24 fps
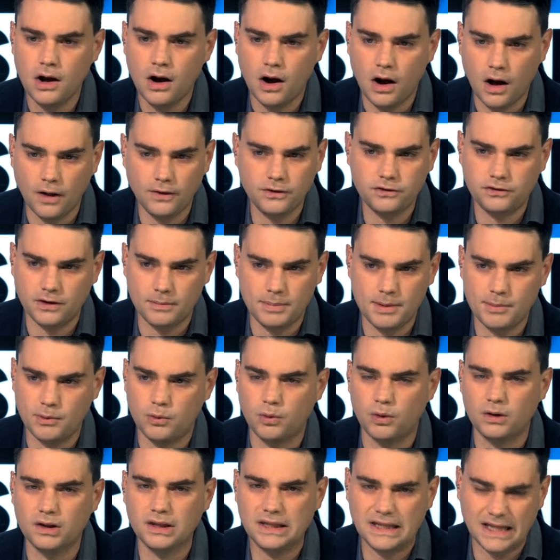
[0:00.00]
All these same people
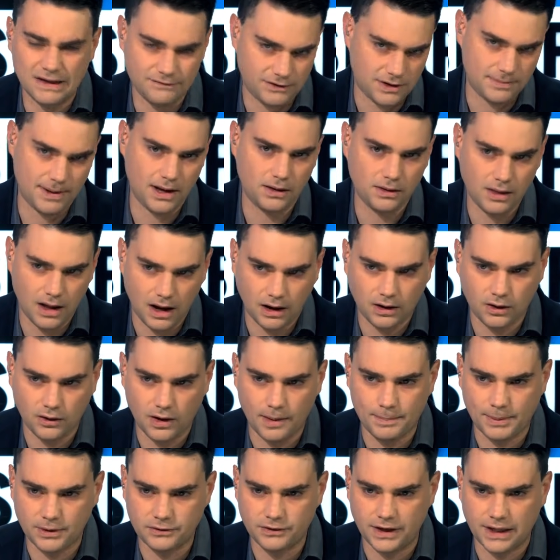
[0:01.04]
who are livid about lock her
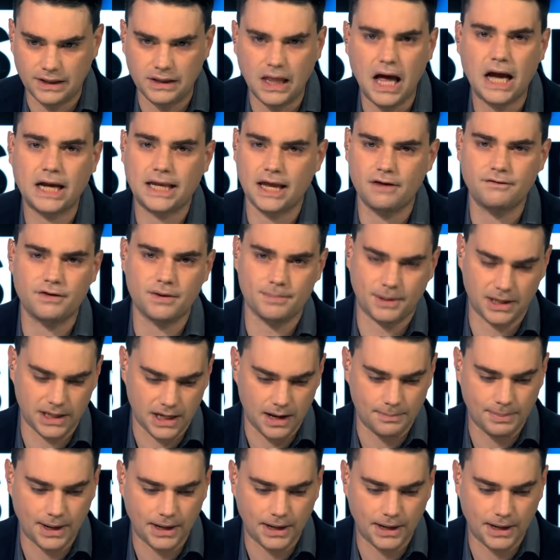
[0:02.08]
up are saying, lock everybody up.